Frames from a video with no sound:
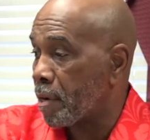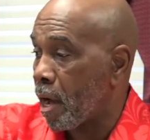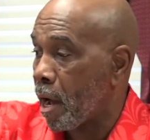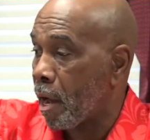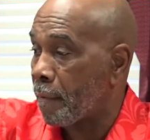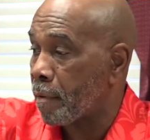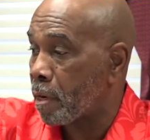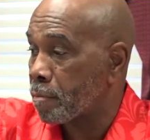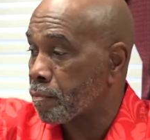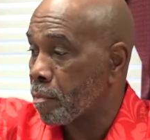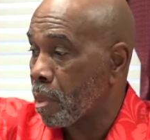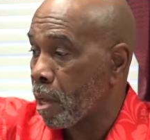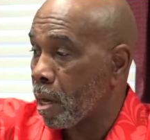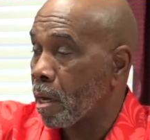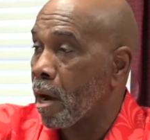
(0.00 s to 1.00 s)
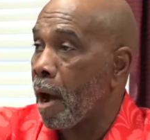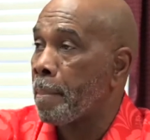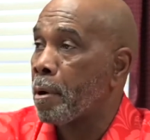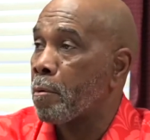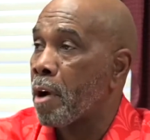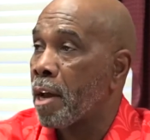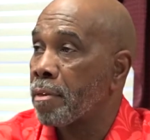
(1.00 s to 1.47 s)
I have a
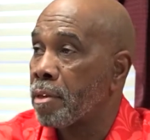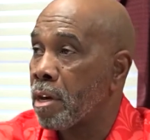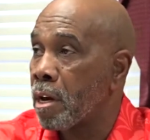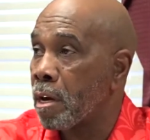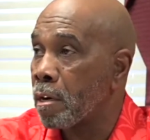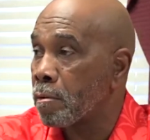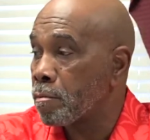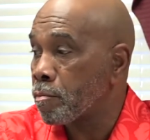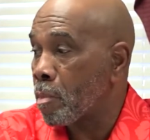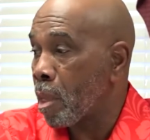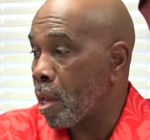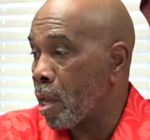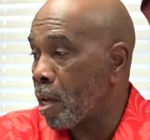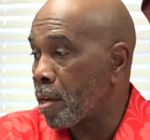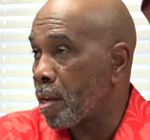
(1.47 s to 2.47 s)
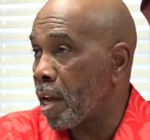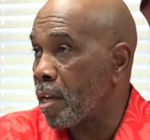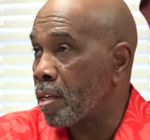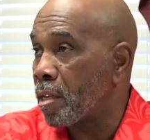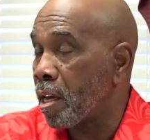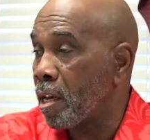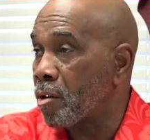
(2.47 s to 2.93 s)
copy right there in
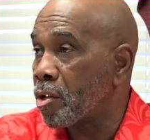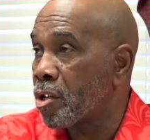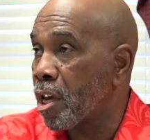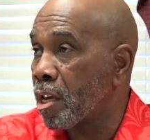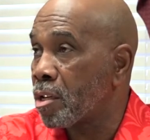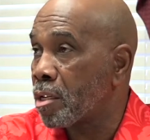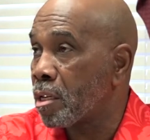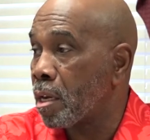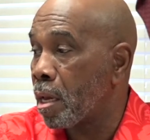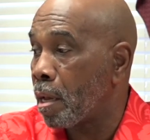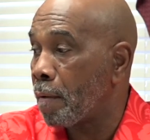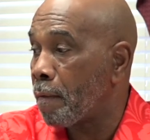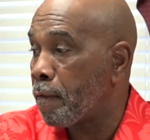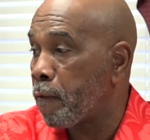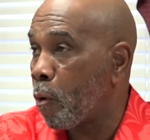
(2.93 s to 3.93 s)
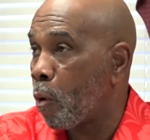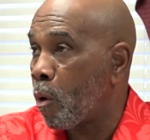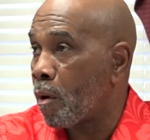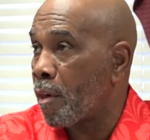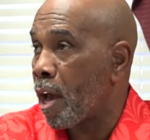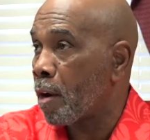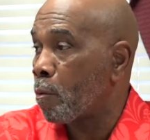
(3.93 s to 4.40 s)

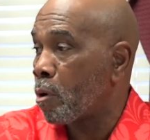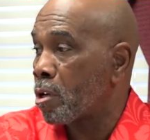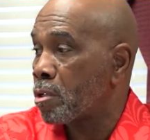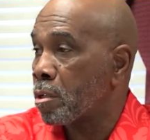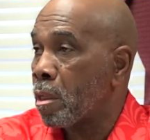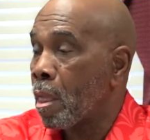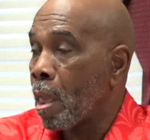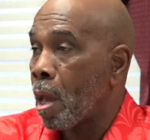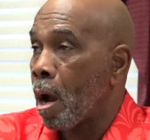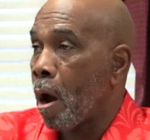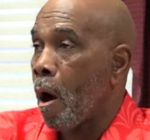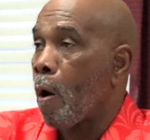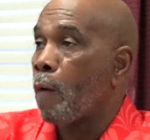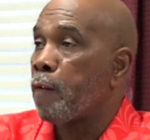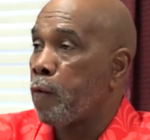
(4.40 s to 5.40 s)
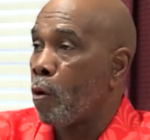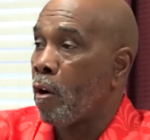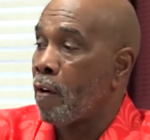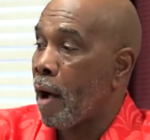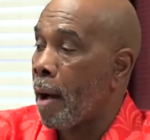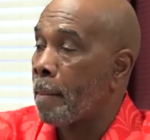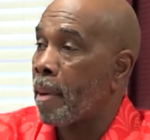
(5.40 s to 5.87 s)
1964. That was all 4
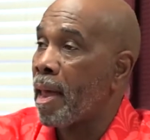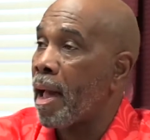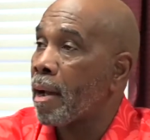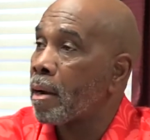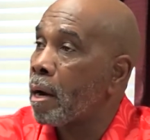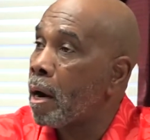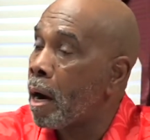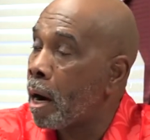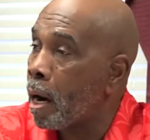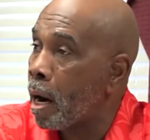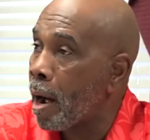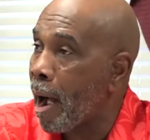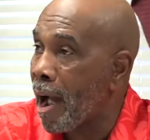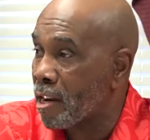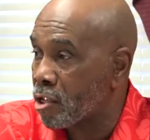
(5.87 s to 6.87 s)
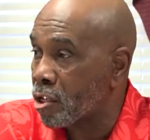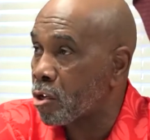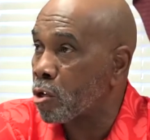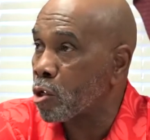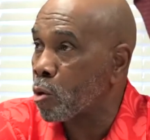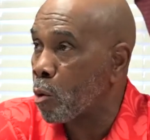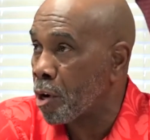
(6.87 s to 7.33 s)
of our black high
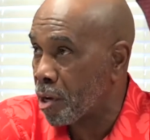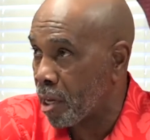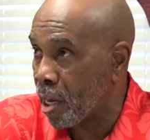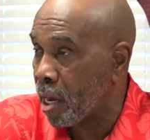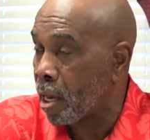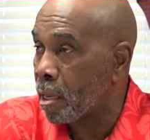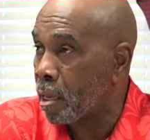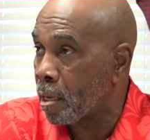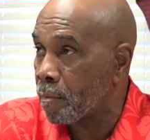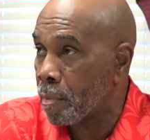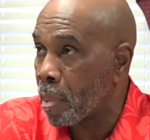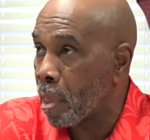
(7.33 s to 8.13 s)
schools were together.